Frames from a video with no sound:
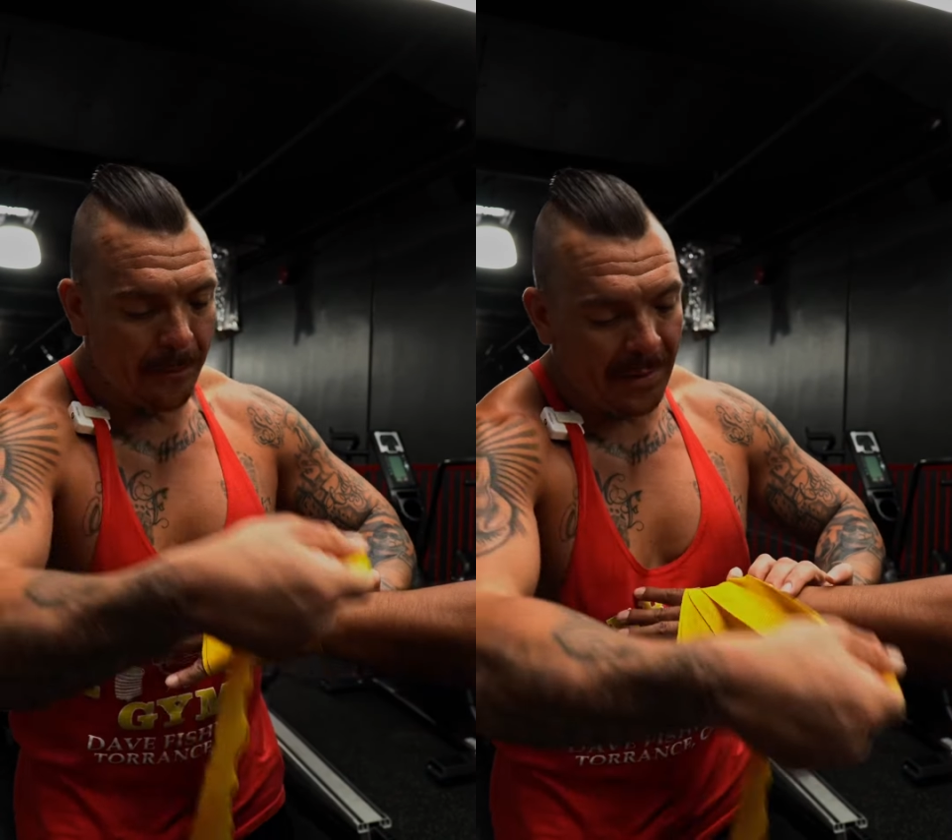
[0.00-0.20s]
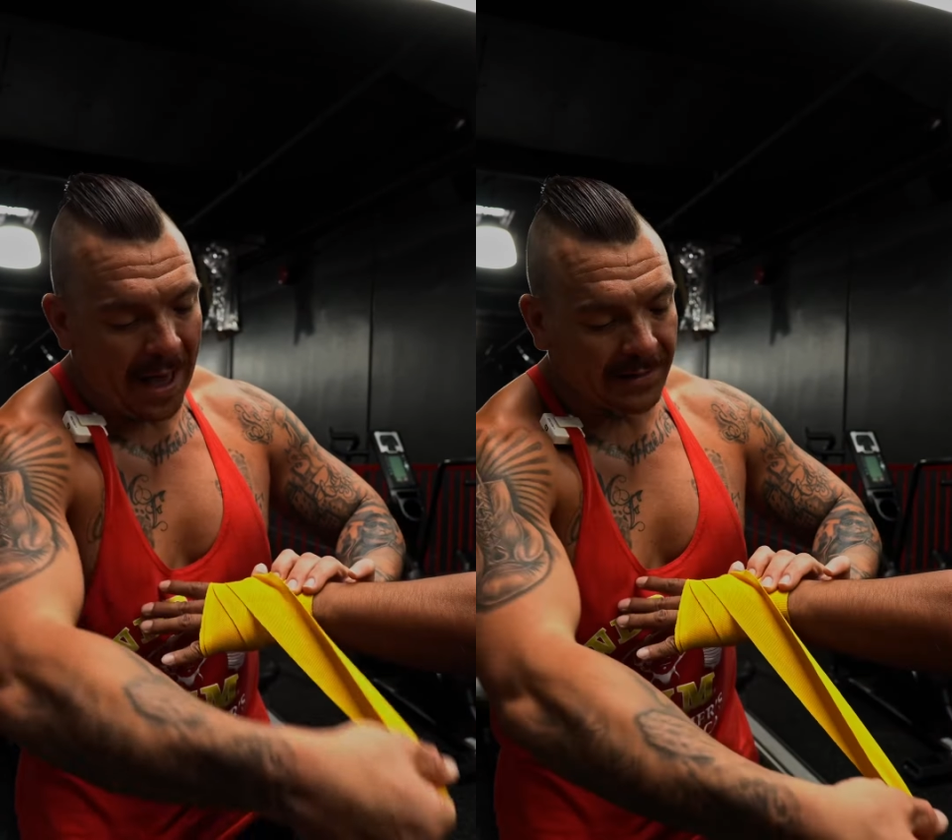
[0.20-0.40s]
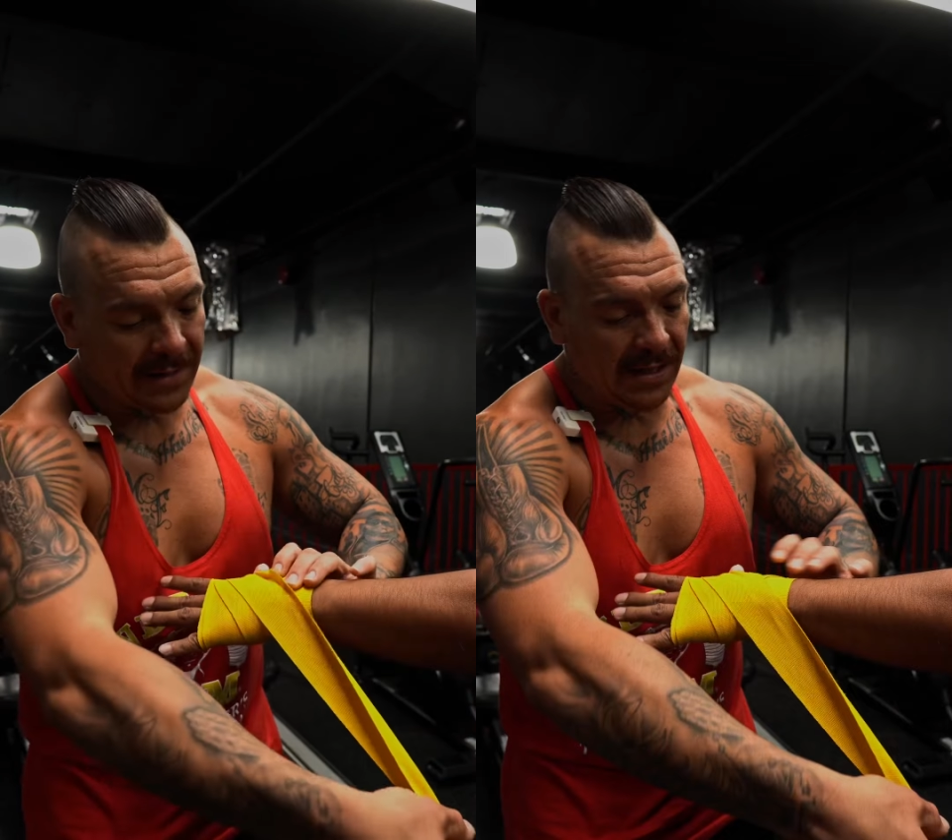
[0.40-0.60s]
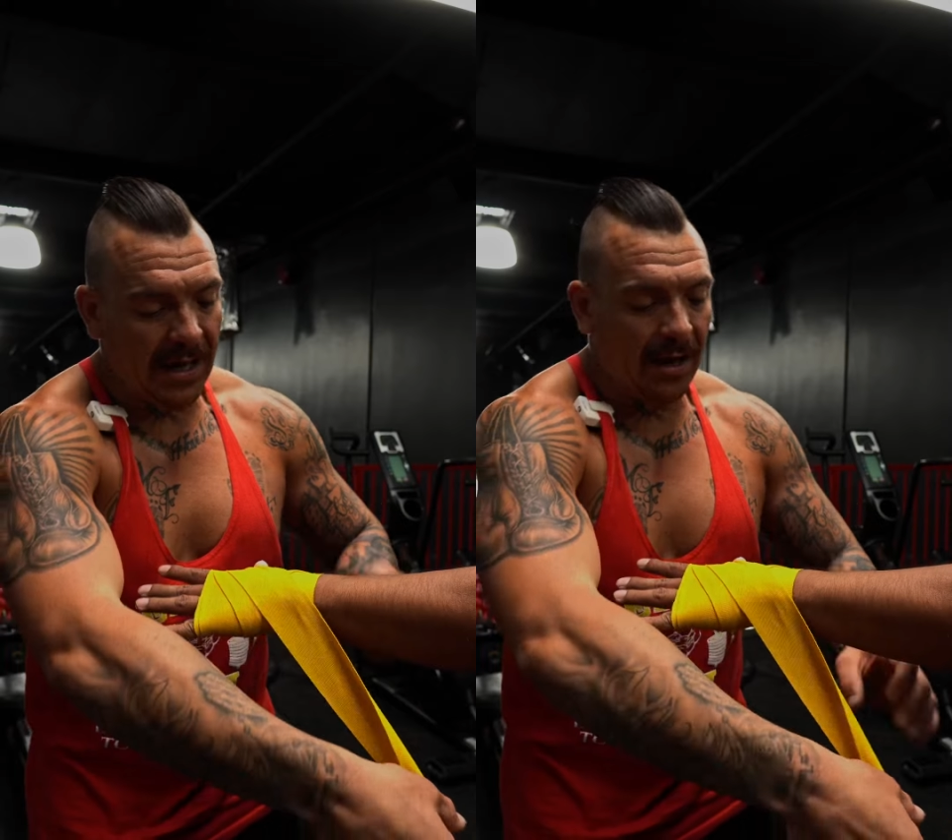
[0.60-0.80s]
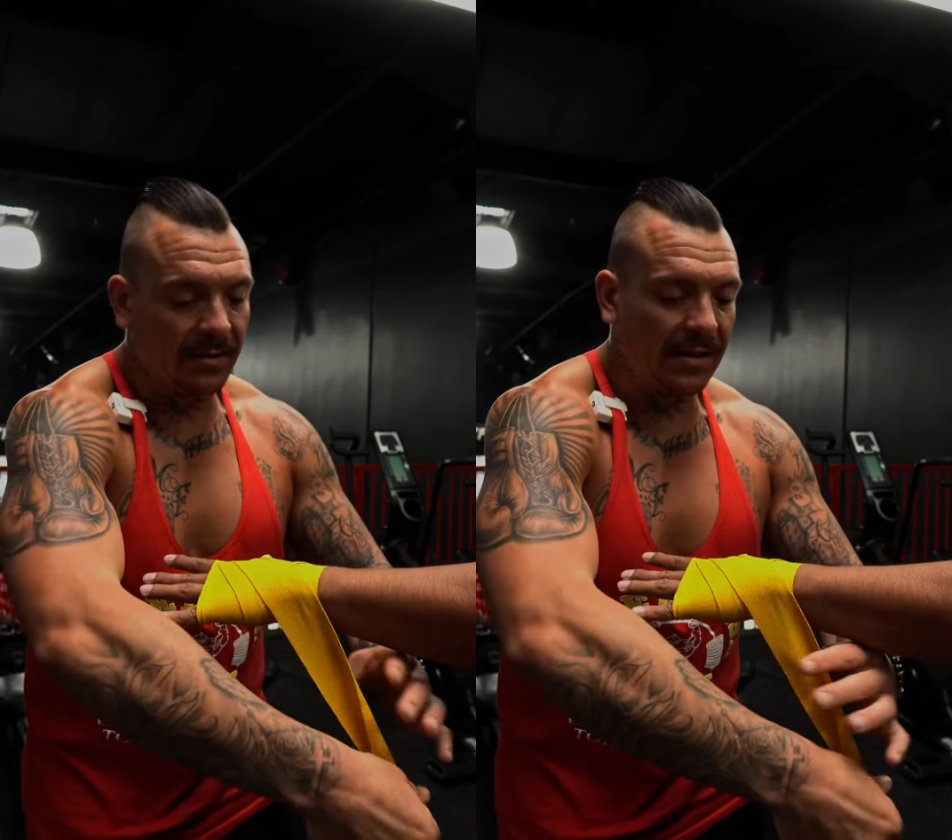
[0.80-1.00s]
back to the
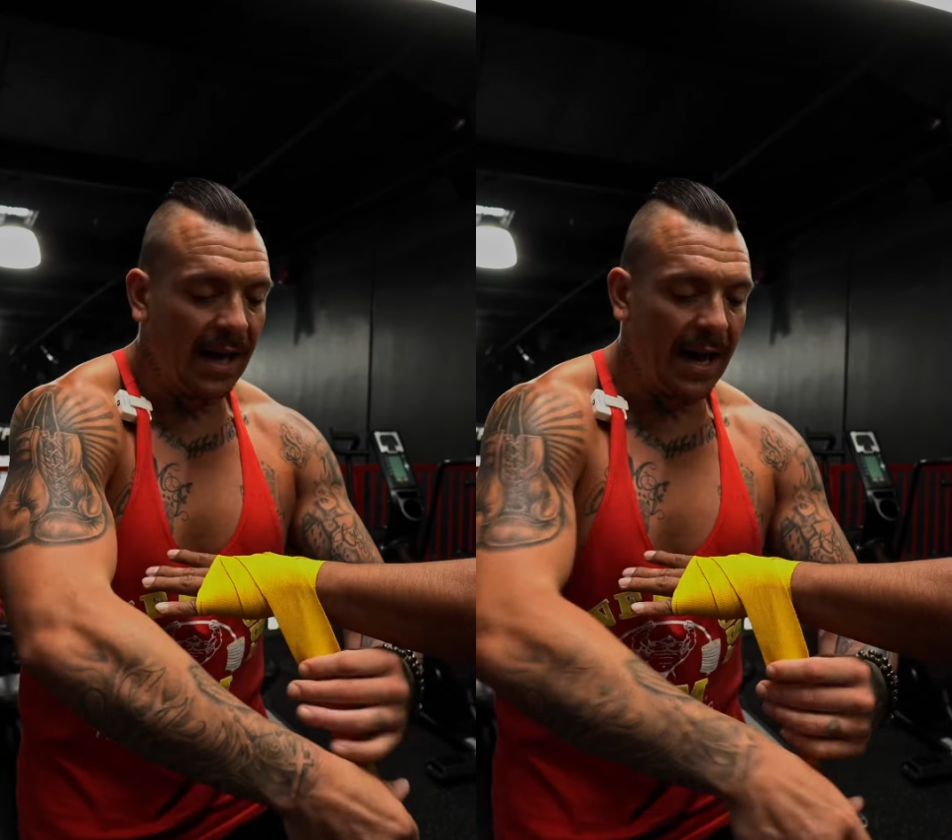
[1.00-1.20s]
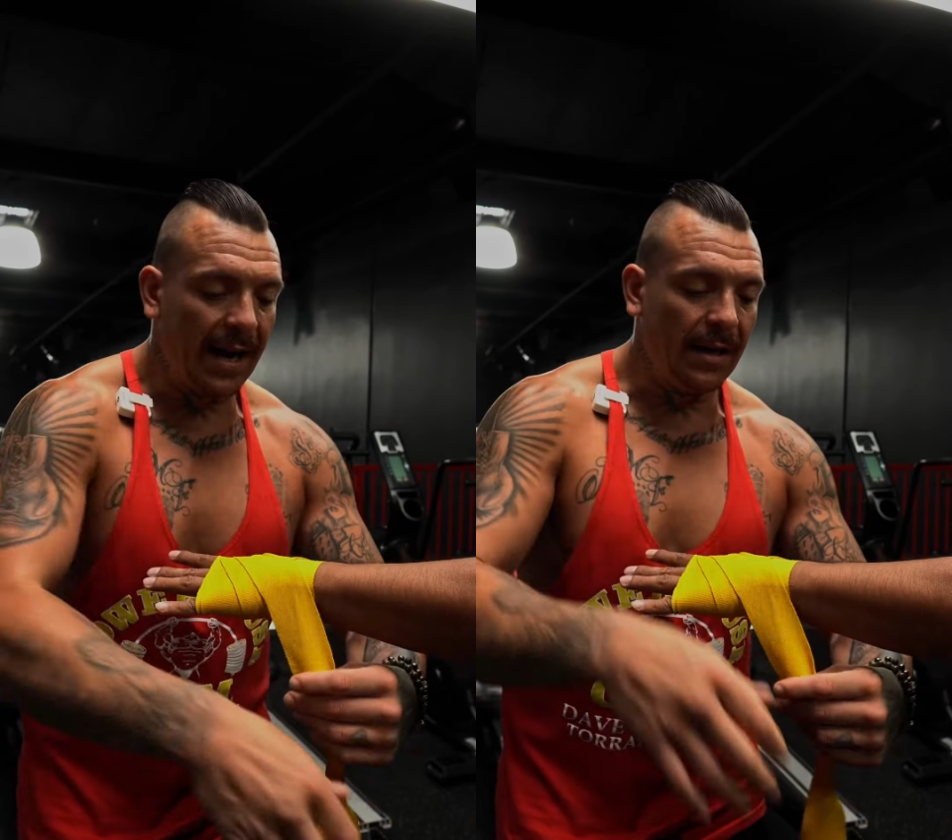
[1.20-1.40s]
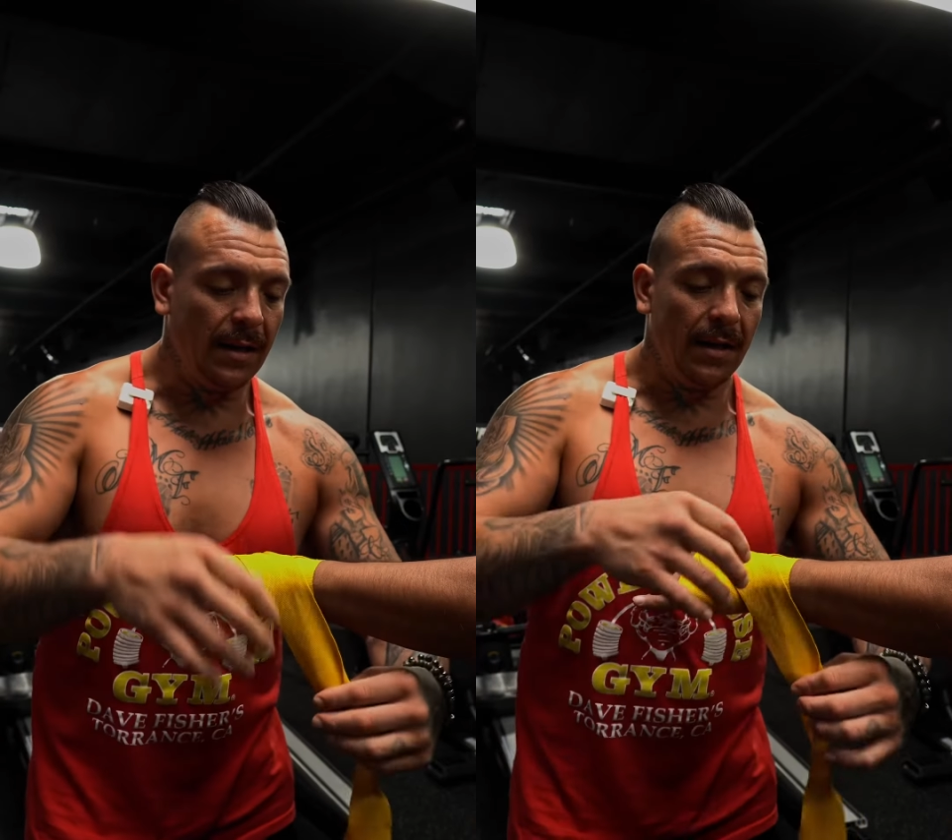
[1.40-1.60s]
outside